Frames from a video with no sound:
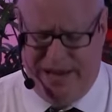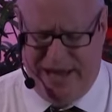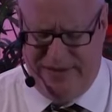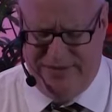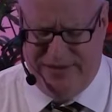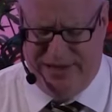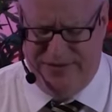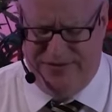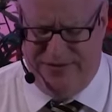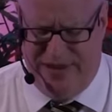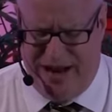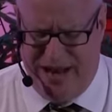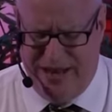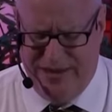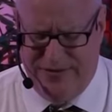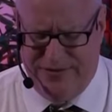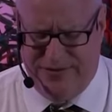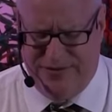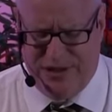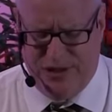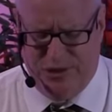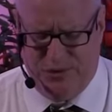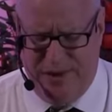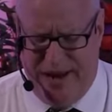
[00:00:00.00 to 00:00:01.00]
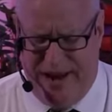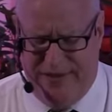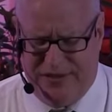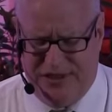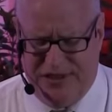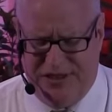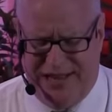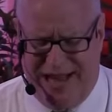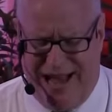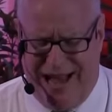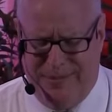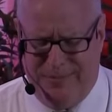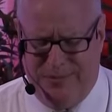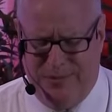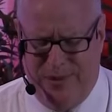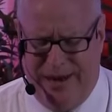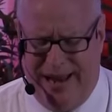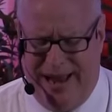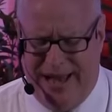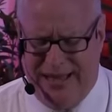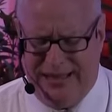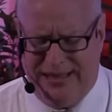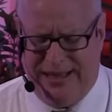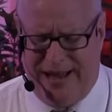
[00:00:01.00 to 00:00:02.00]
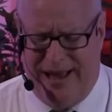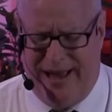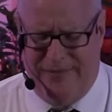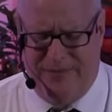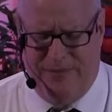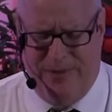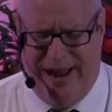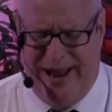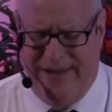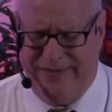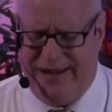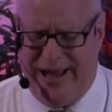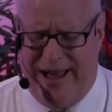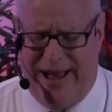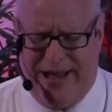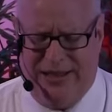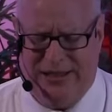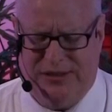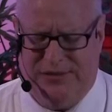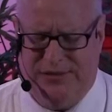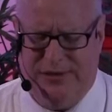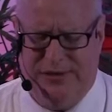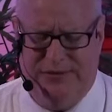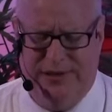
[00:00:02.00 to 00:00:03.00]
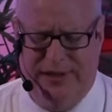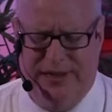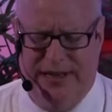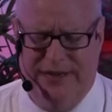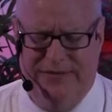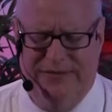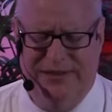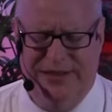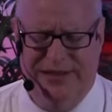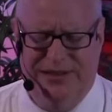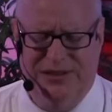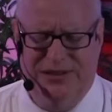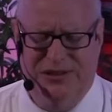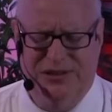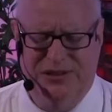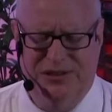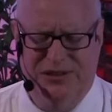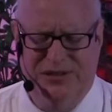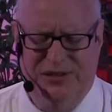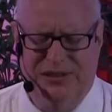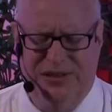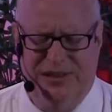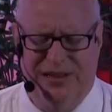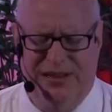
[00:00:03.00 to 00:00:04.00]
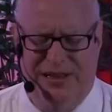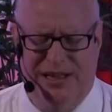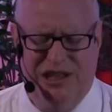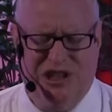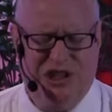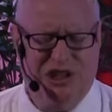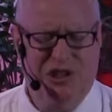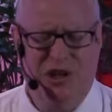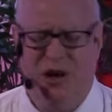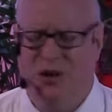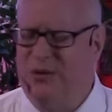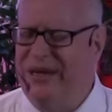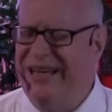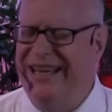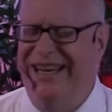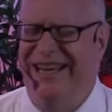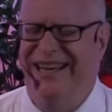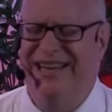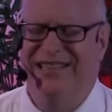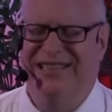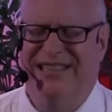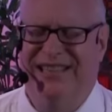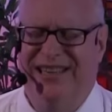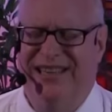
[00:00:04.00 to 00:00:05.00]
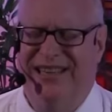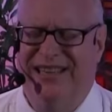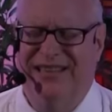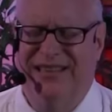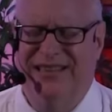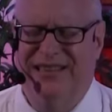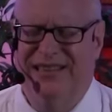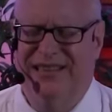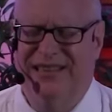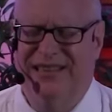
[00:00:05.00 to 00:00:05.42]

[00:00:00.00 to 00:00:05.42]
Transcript: Heavenly Father, first we have to stop and we, have to, we have to ask for forgiveness. It's so easy